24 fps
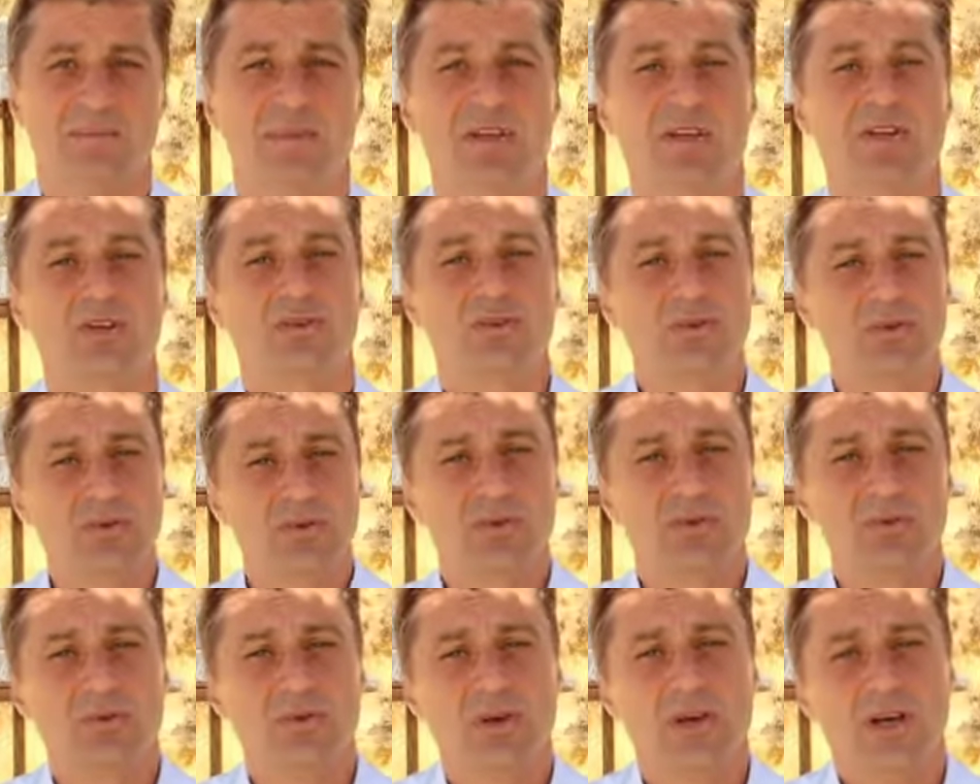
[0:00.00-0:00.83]
But you
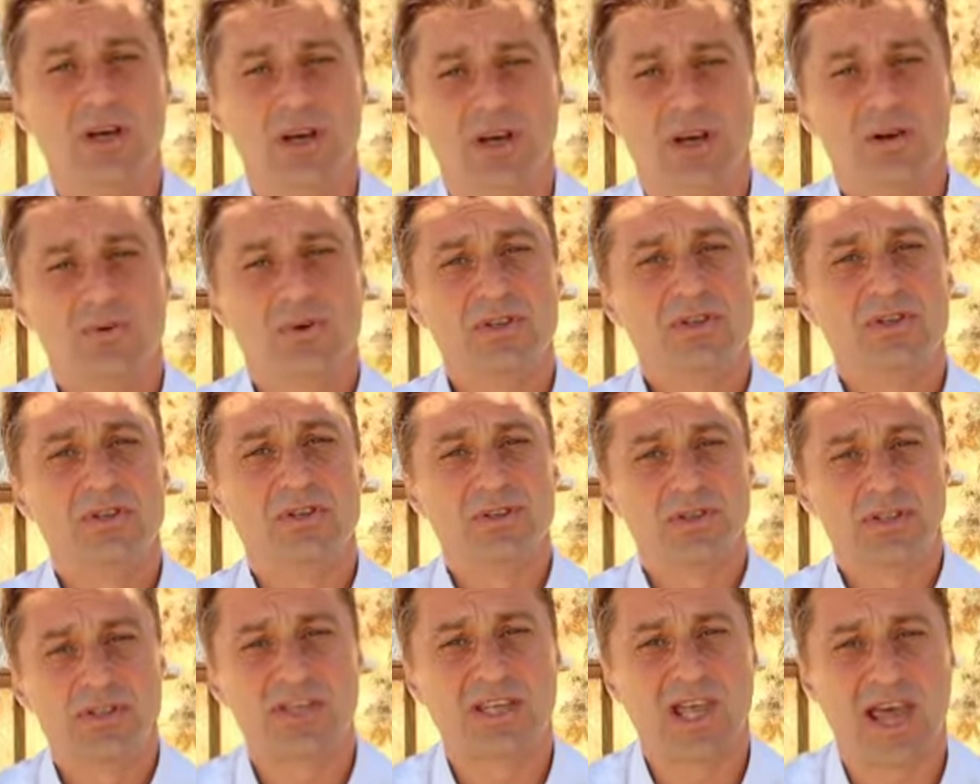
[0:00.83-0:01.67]
do, once you
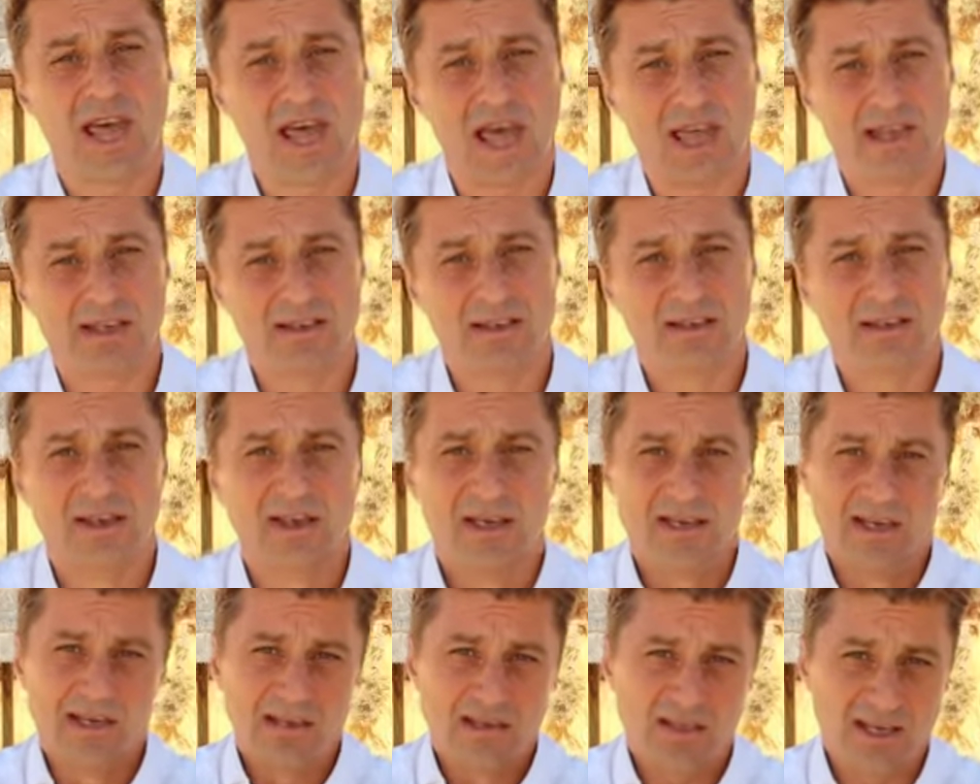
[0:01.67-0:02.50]
understand
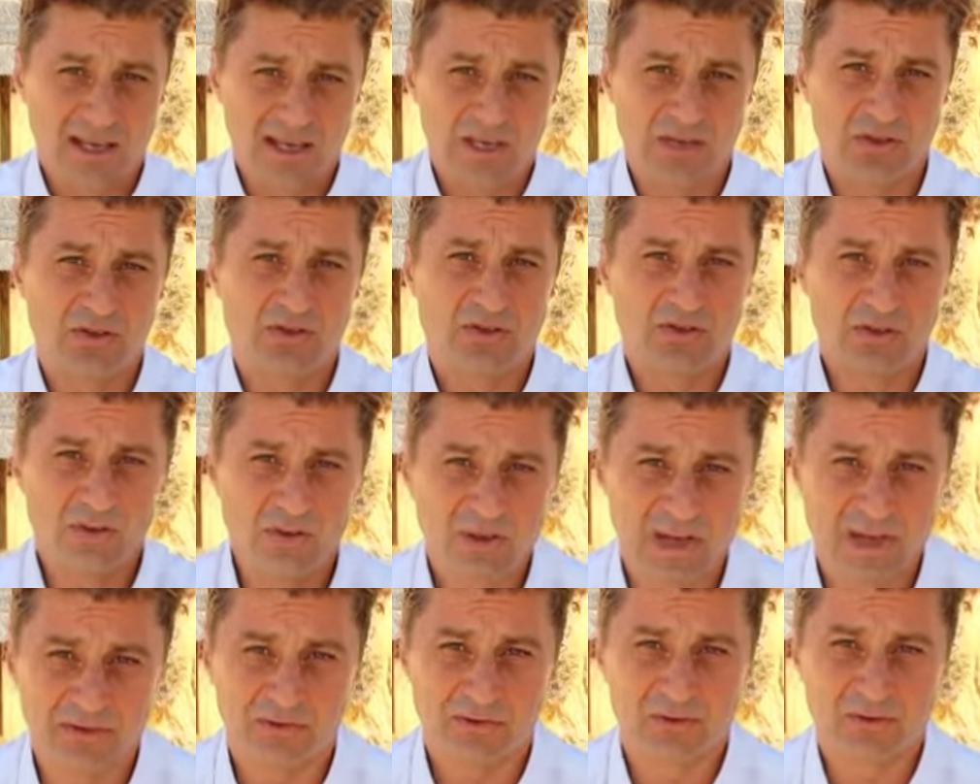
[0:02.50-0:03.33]
that you
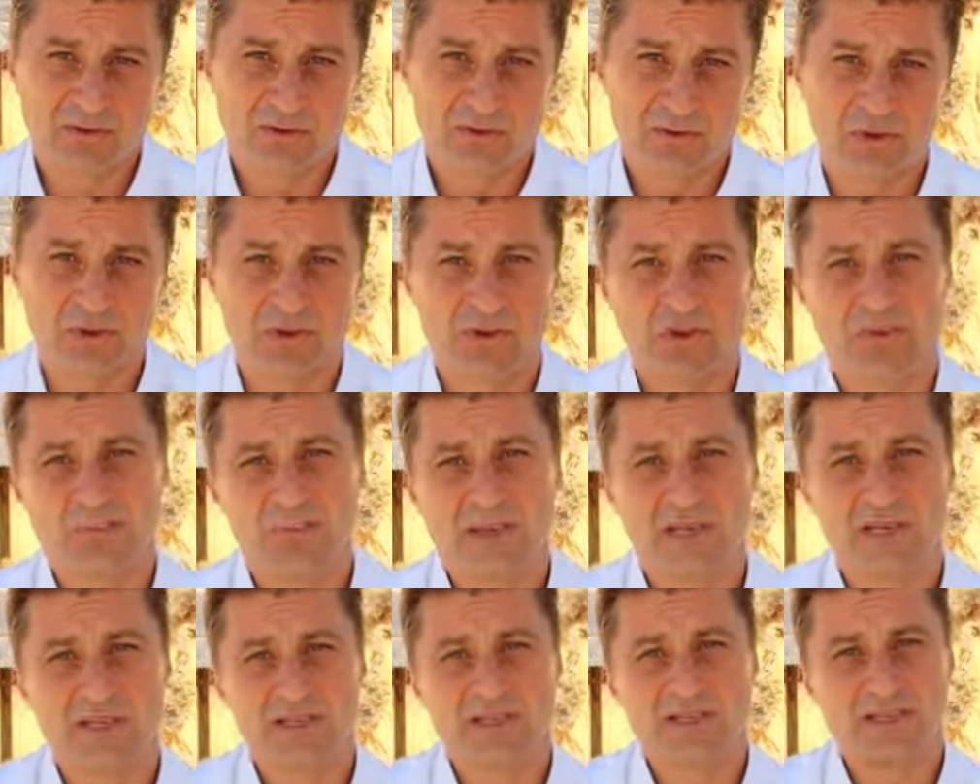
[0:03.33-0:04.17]
do have control
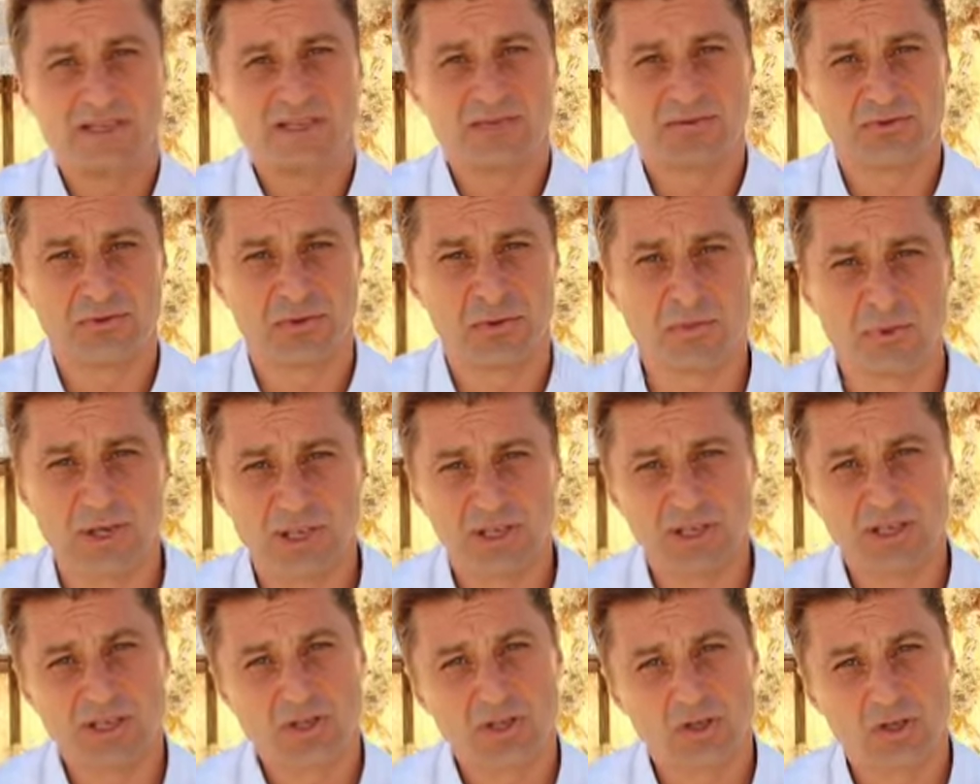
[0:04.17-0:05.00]
because it's free
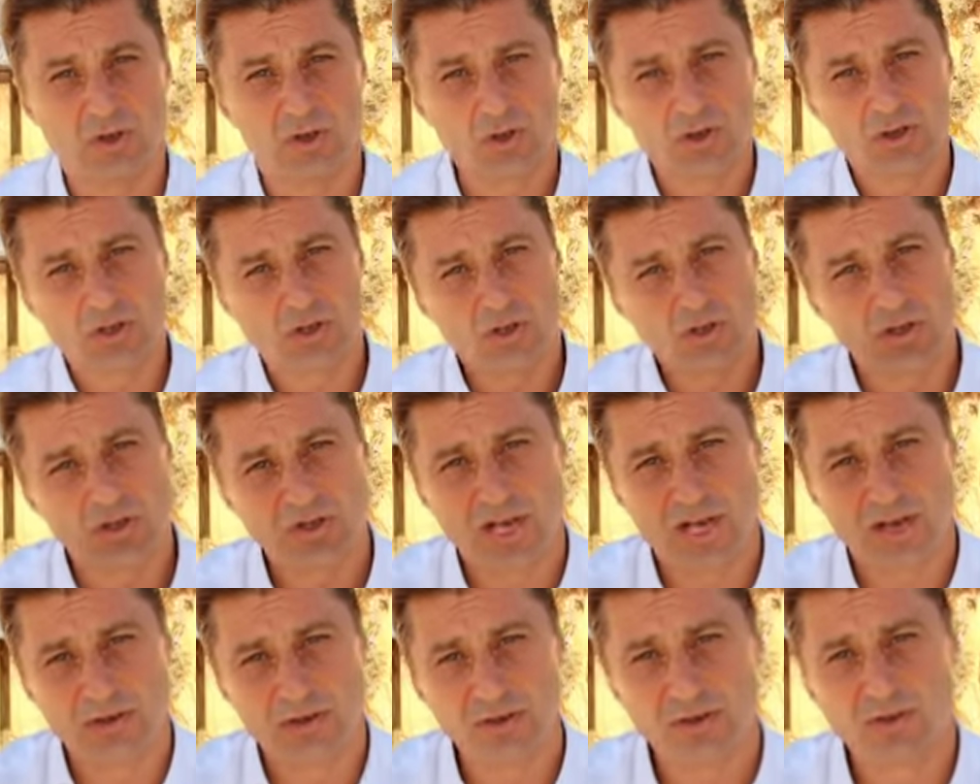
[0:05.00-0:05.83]
will, it's your choice
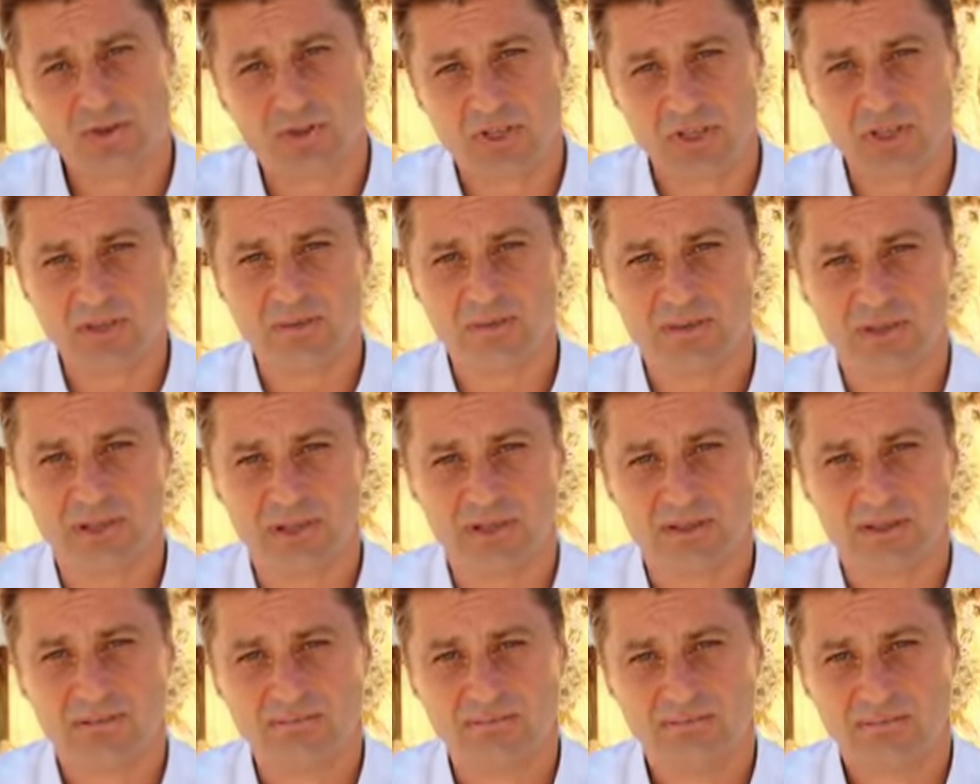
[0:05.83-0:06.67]
how you deal with
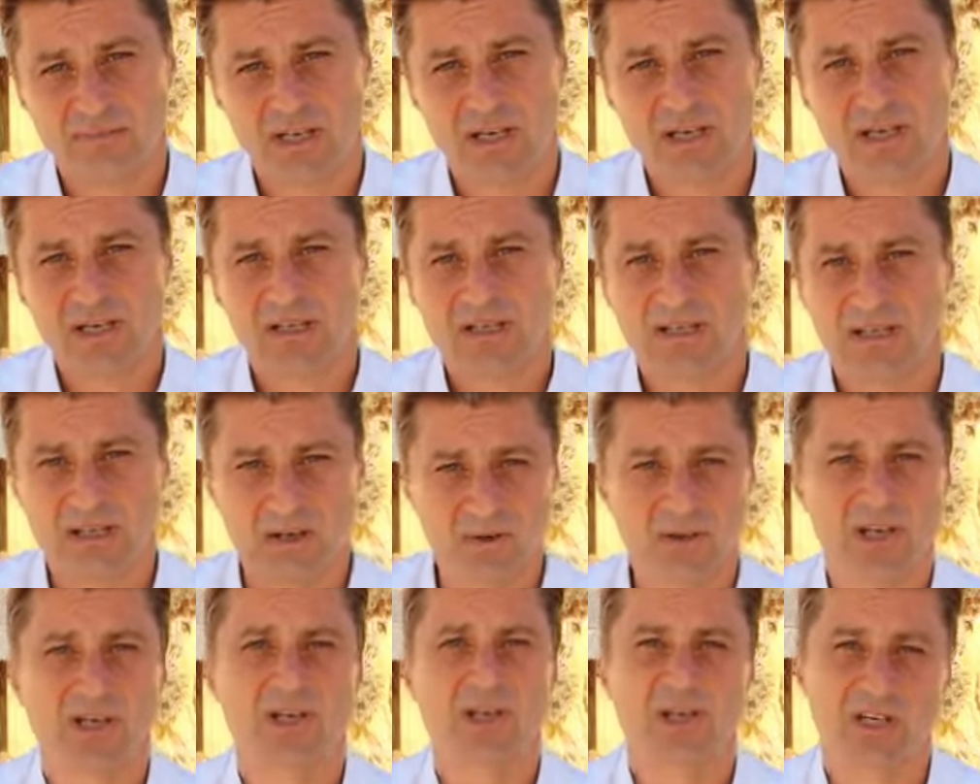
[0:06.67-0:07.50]
it, then
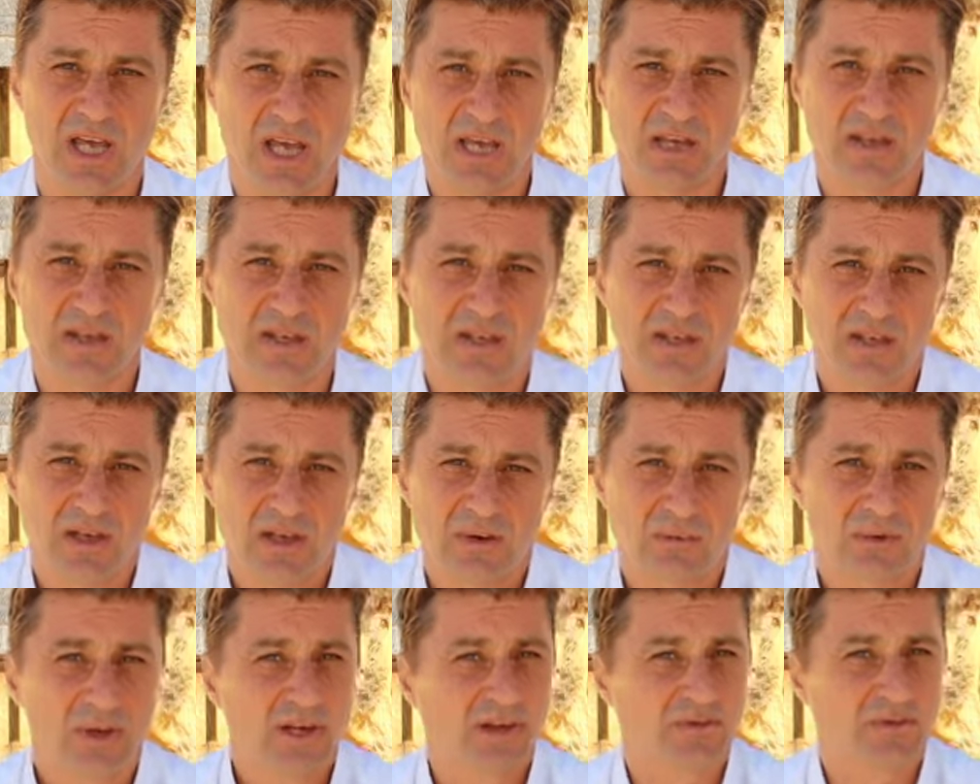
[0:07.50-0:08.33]
you can change
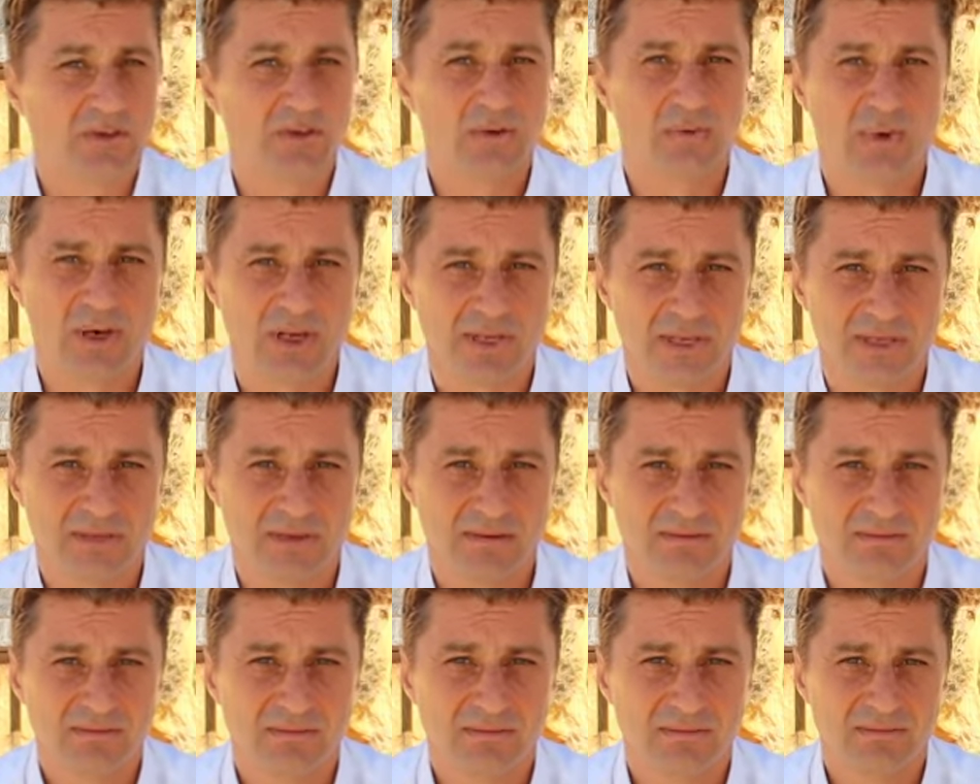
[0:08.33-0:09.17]
whatever you want
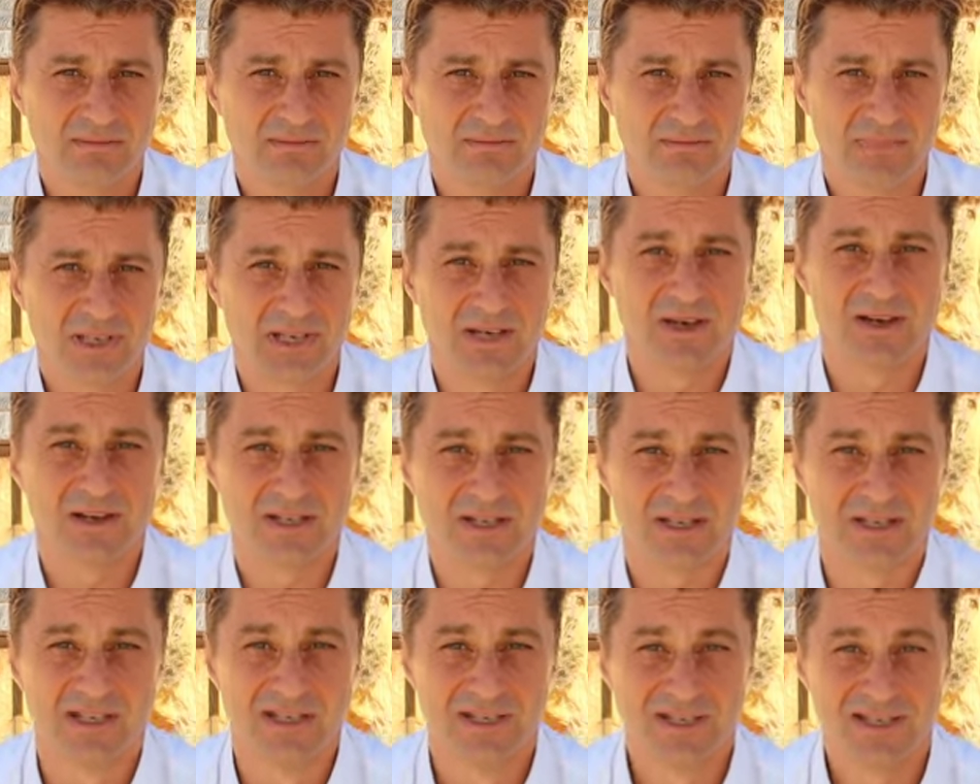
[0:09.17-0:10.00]

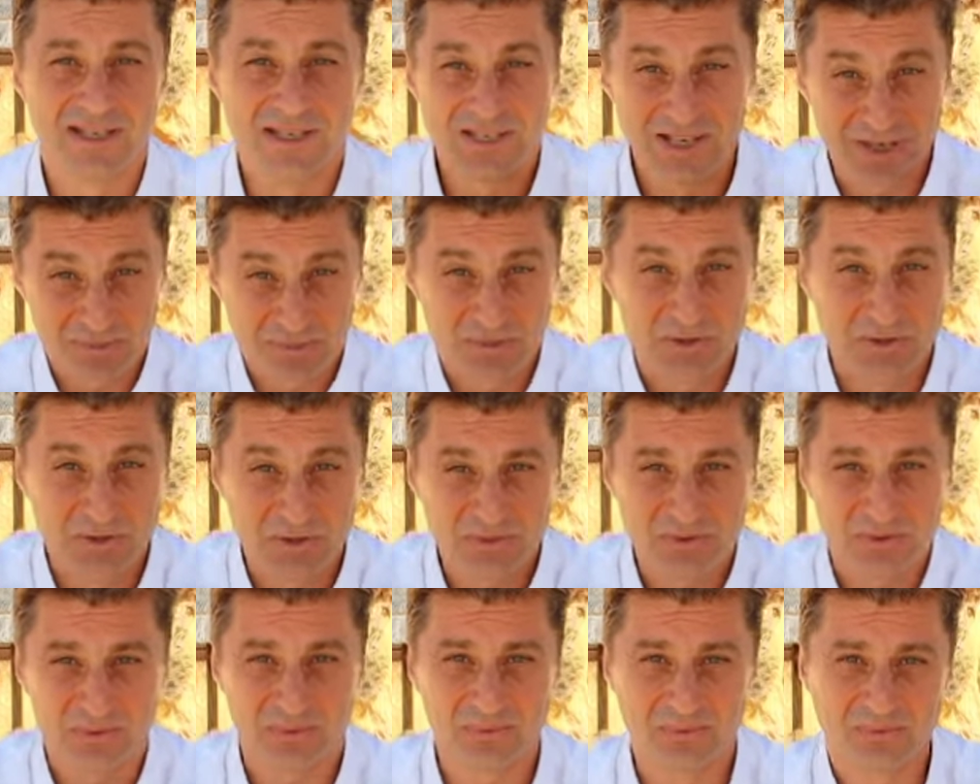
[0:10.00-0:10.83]
because it's up to
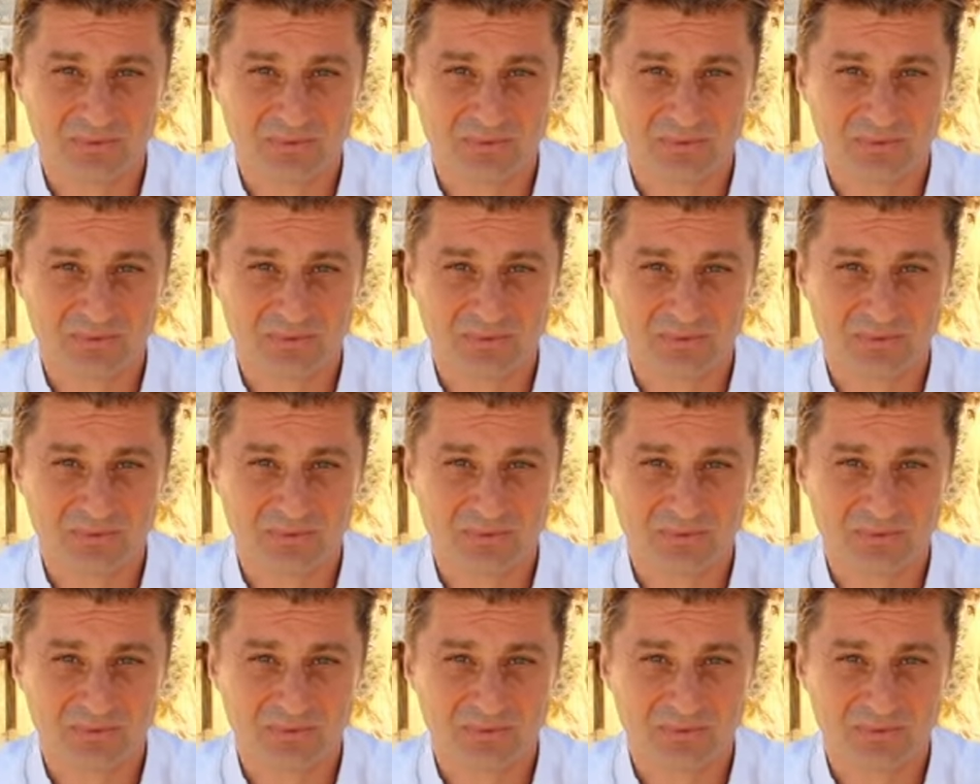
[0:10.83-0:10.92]
you.